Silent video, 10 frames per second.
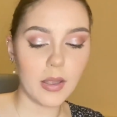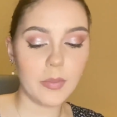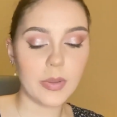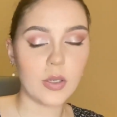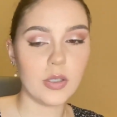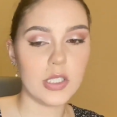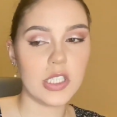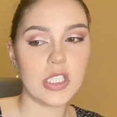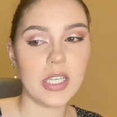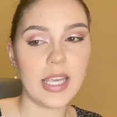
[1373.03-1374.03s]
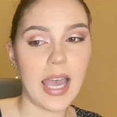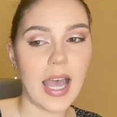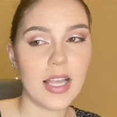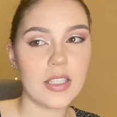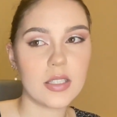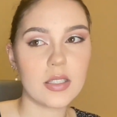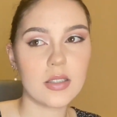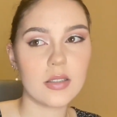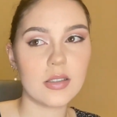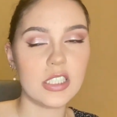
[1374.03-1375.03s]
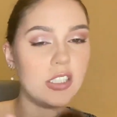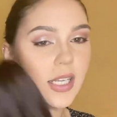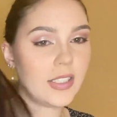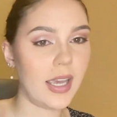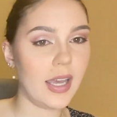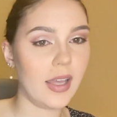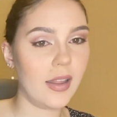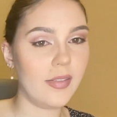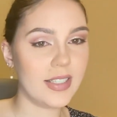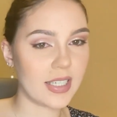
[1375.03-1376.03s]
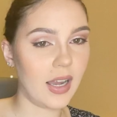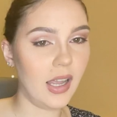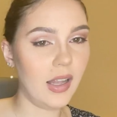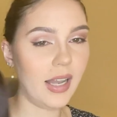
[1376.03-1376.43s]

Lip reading: because she dyes her hair this color,